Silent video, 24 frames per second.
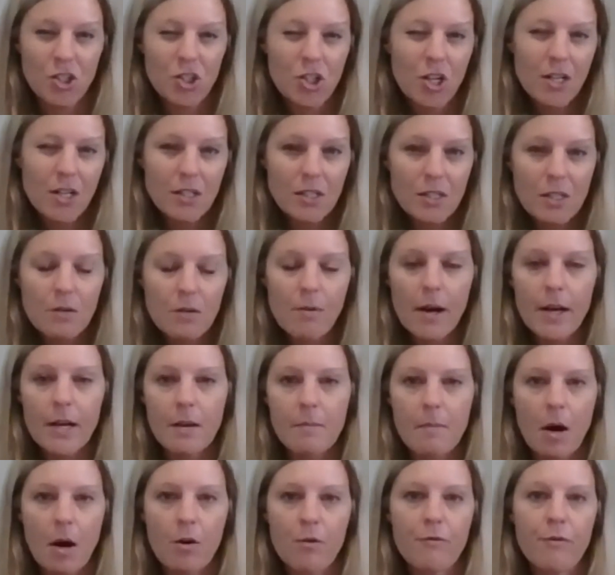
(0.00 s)
just the right
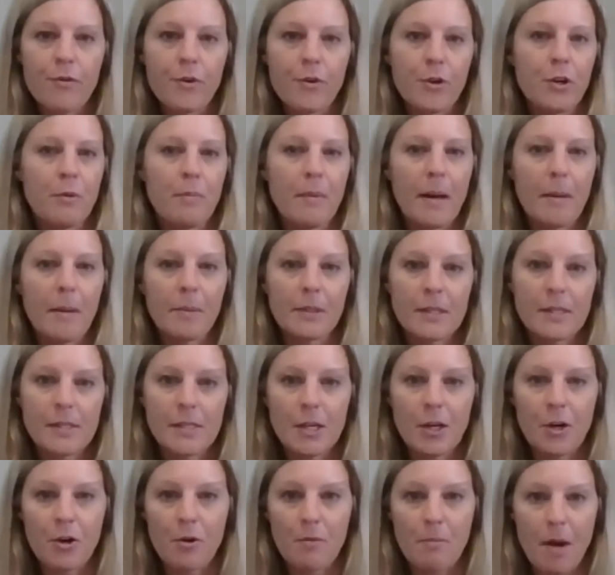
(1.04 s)
amount for you to be able to
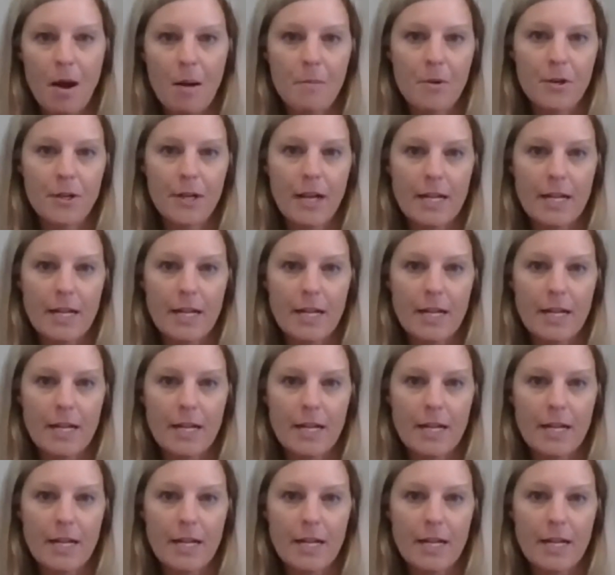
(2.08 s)
see your mom or